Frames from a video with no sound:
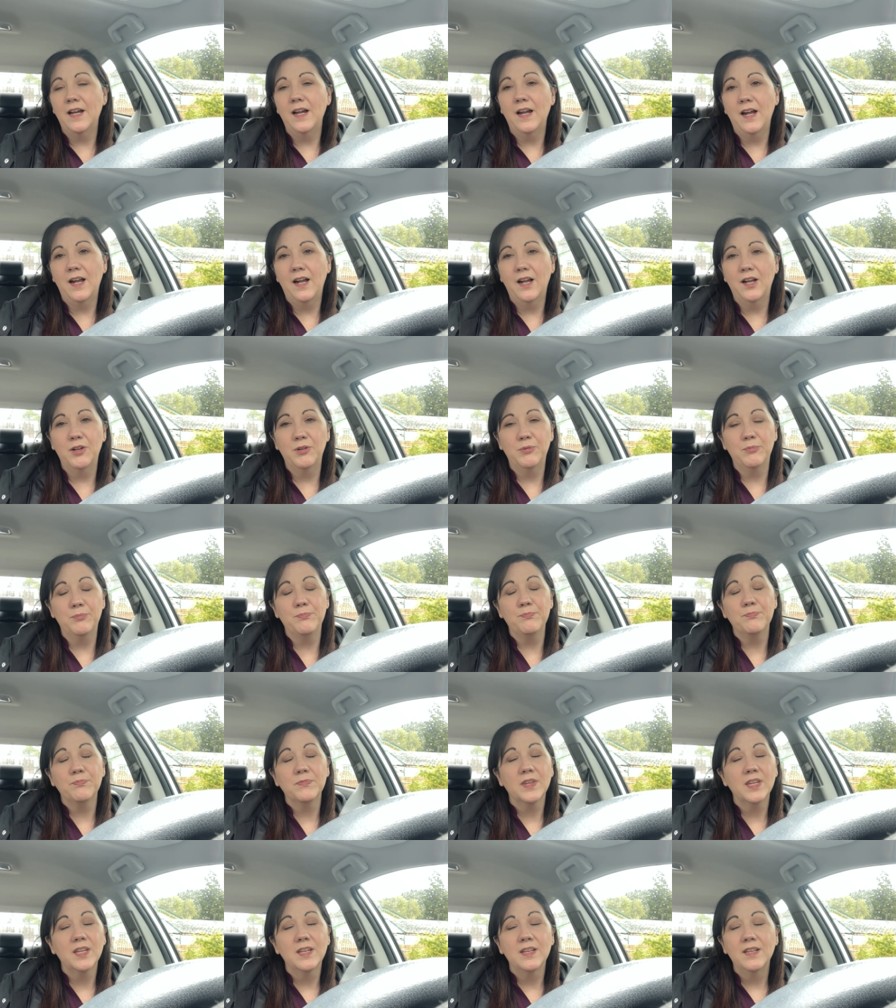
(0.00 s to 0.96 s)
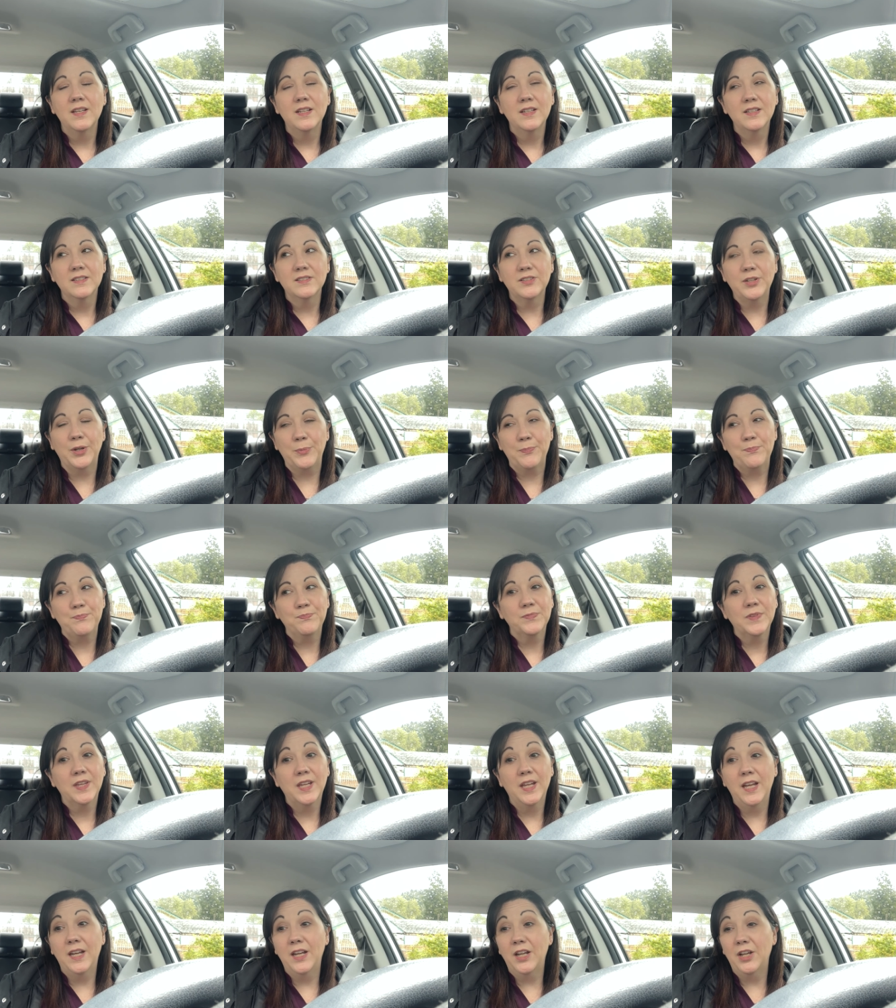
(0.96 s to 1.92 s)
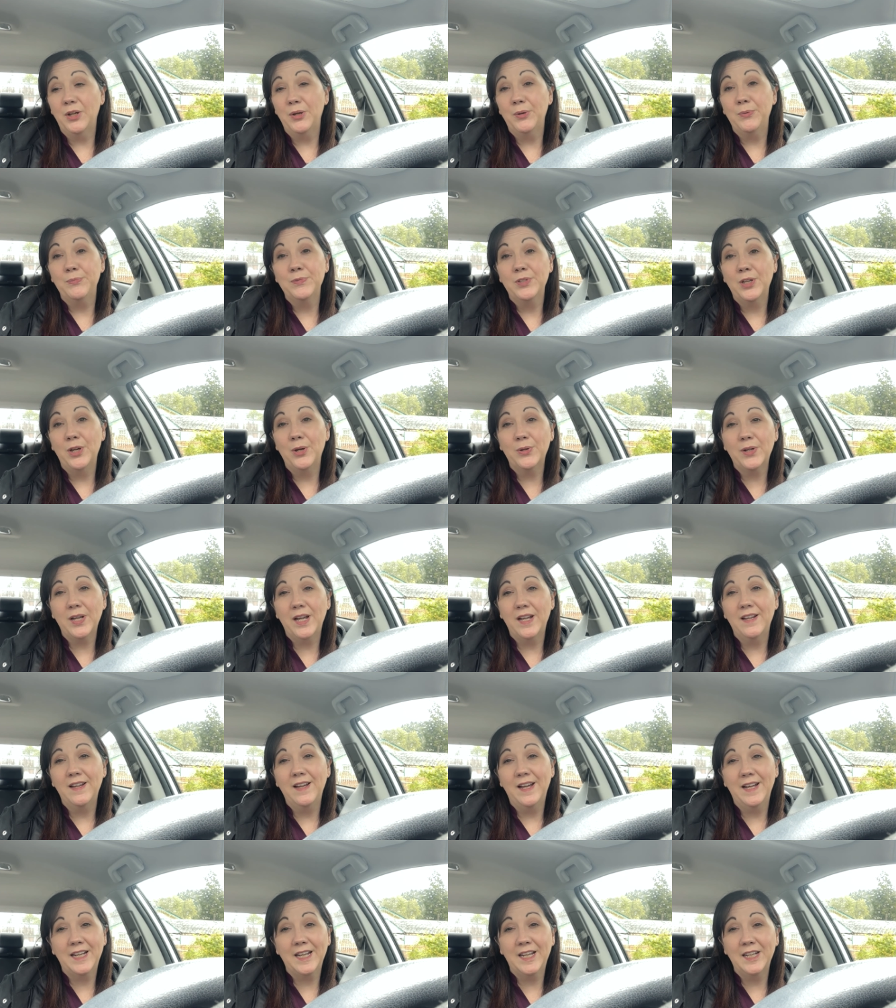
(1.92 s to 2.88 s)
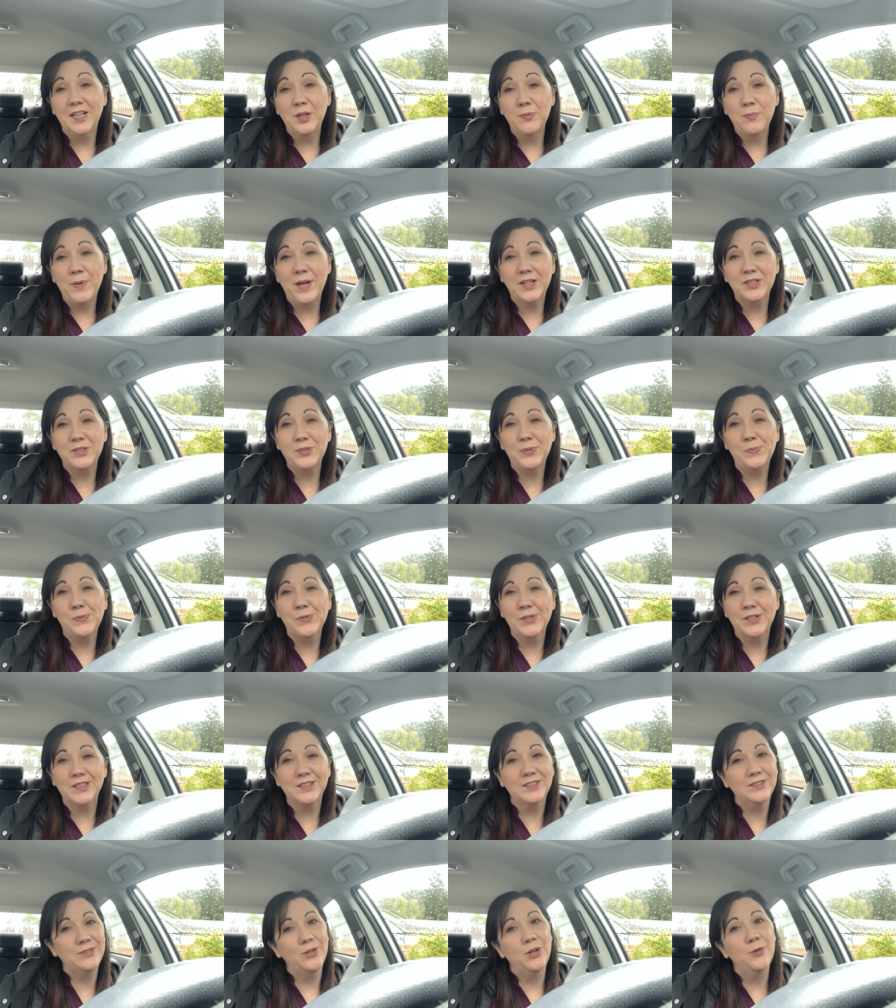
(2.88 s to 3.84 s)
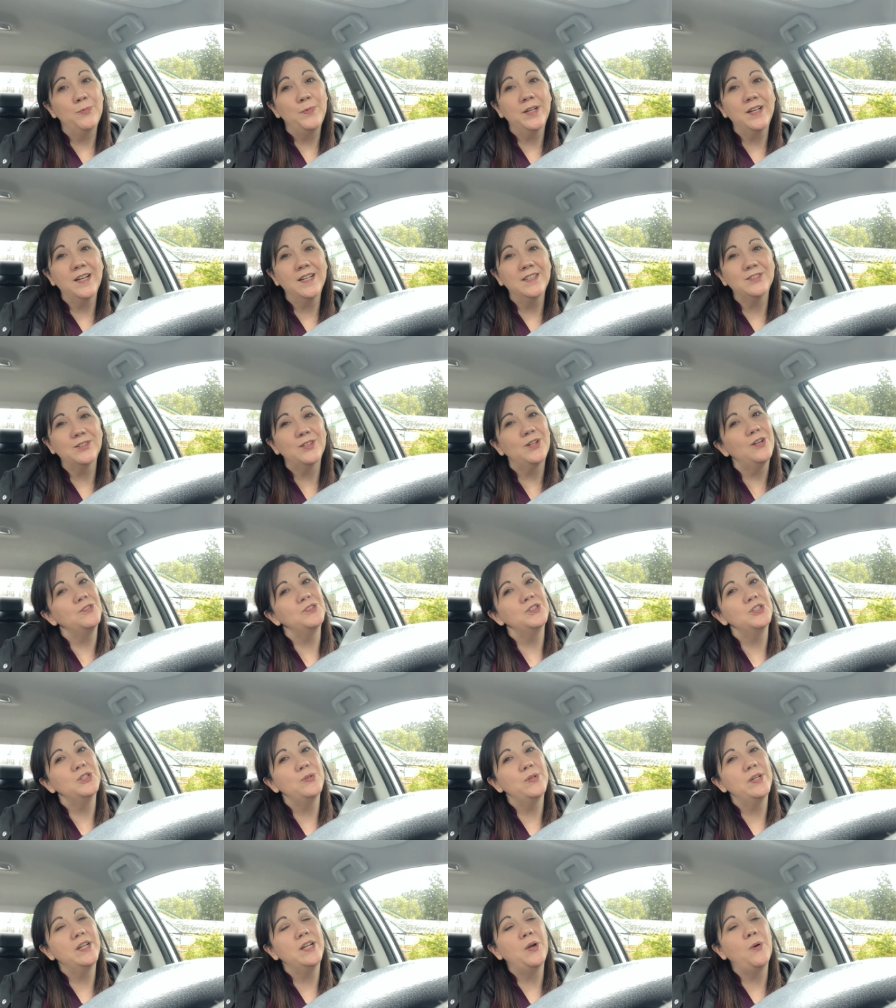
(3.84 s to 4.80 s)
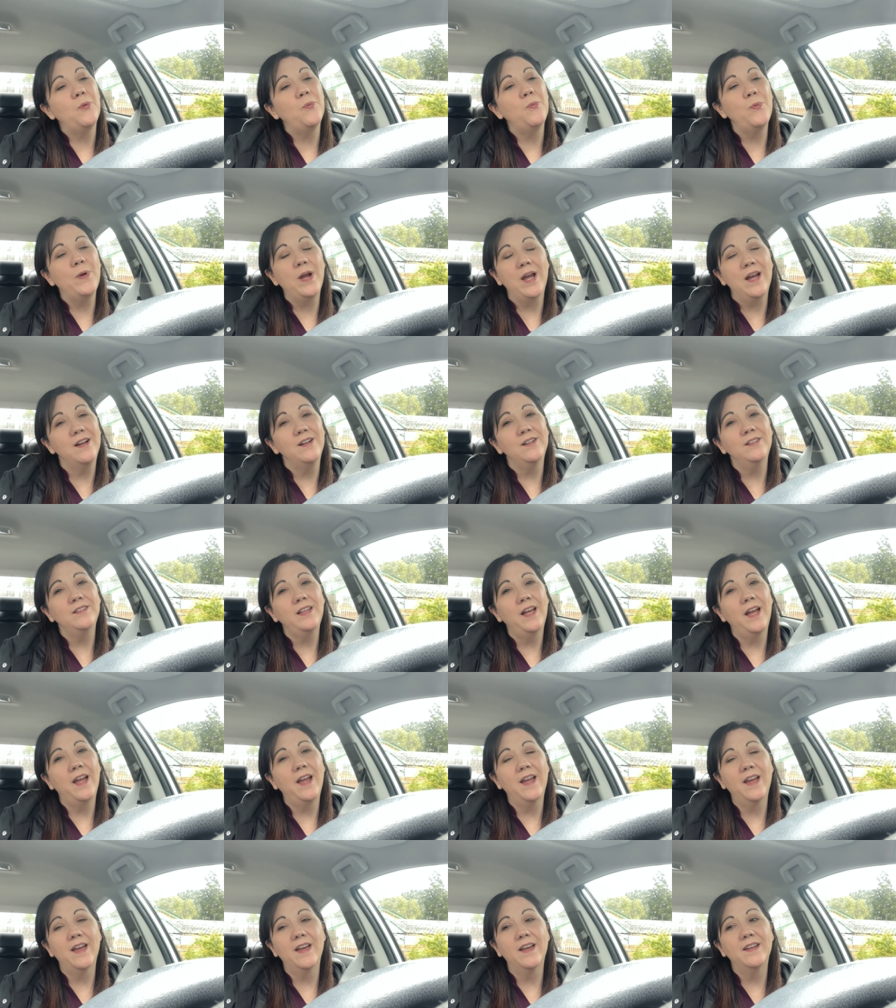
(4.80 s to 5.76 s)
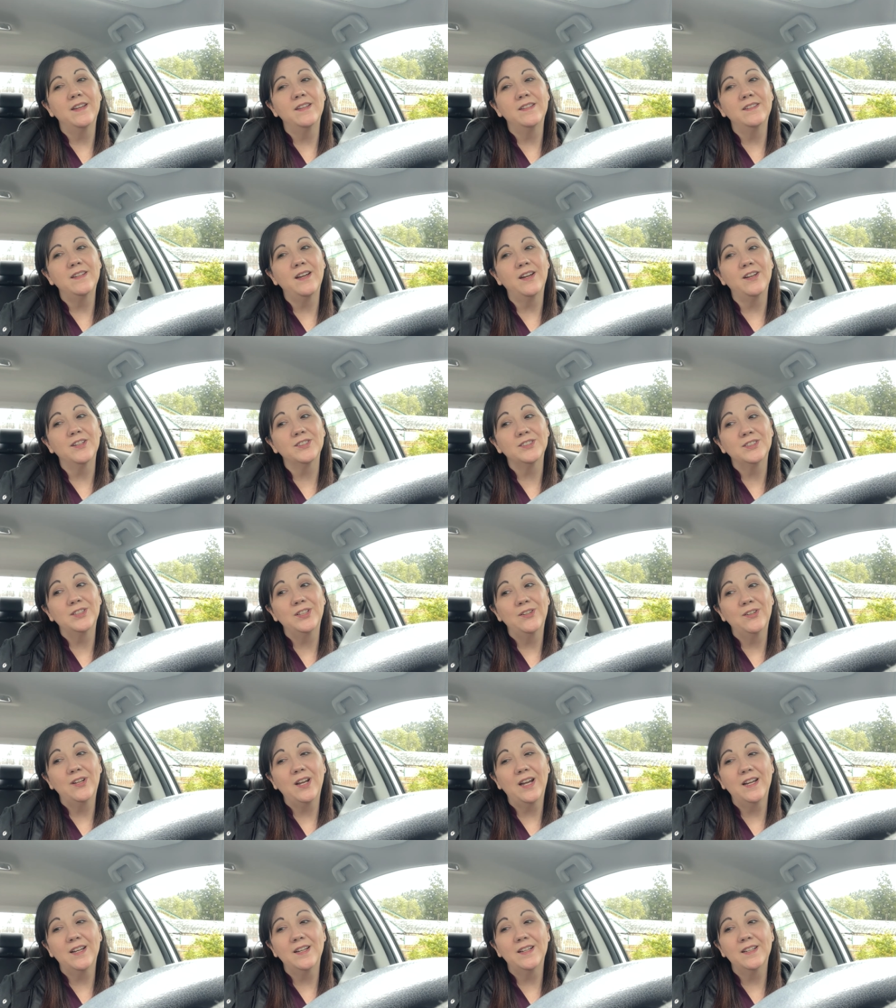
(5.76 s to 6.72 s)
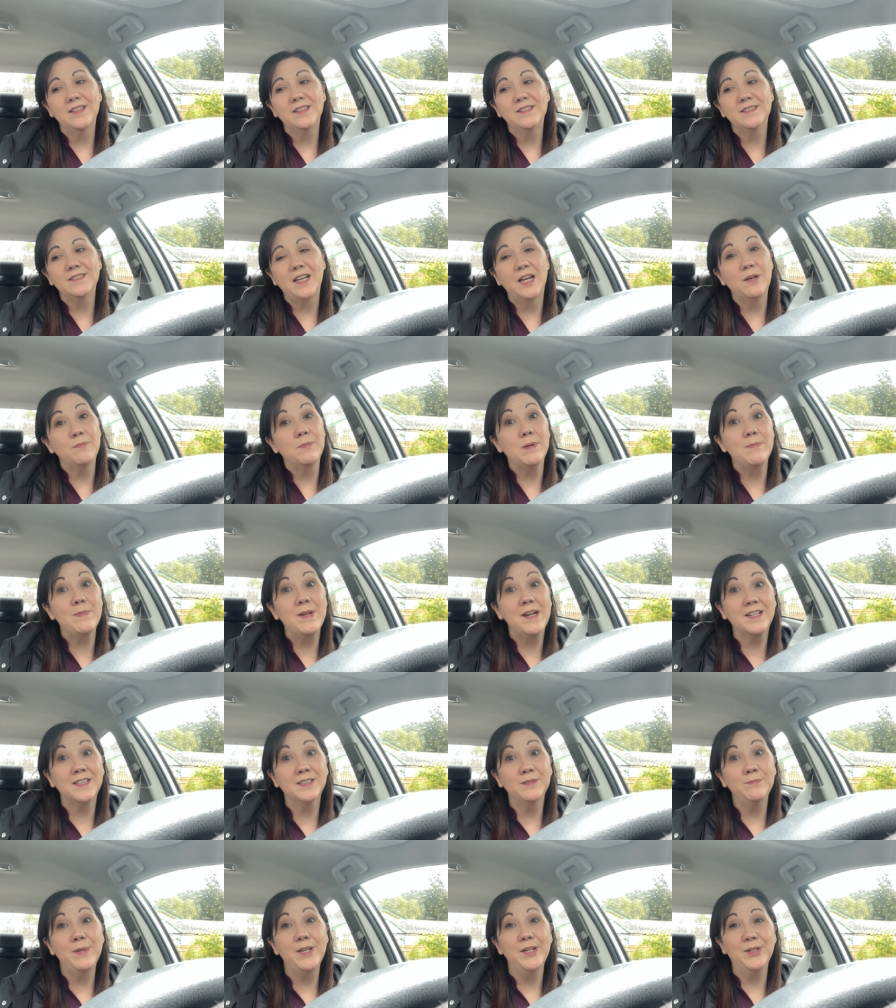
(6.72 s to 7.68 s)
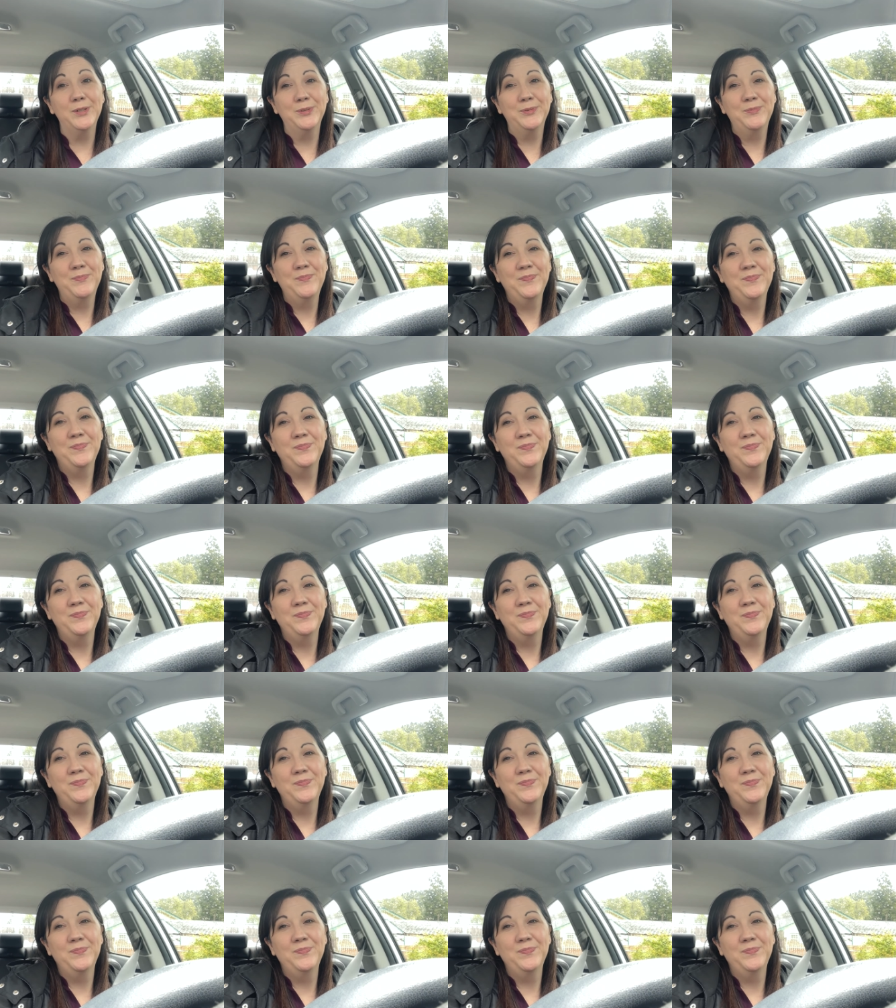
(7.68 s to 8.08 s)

Um, so anywho, okay, I gotta get back to work, so I hope you guys are all doing well, and I'll see you guys at my next meal.